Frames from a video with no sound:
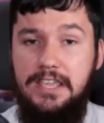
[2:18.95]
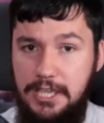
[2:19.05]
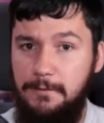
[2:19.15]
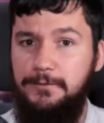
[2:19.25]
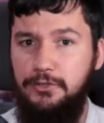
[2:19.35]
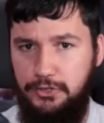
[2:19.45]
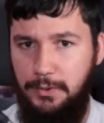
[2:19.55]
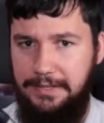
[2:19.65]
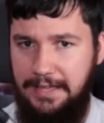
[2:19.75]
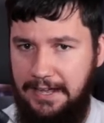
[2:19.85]
If you're
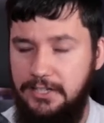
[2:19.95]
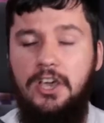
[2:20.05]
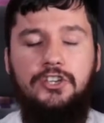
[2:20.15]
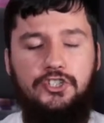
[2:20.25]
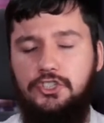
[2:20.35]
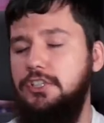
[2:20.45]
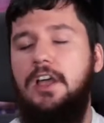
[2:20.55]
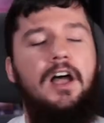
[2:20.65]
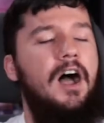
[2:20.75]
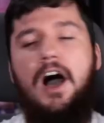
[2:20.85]
doing that, just
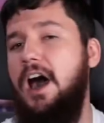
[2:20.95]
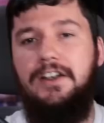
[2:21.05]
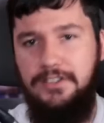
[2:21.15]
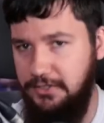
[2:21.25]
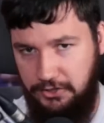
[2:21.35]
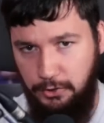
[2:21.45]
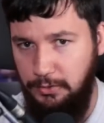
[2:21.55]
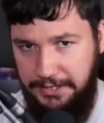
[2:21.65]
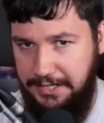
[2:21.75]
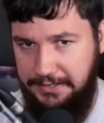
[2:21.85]

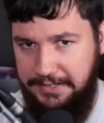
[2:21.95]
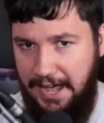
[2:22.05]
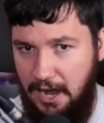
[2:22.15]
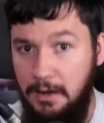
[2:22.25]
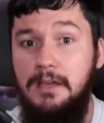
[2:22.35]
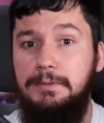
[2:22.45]
uninstall Linux now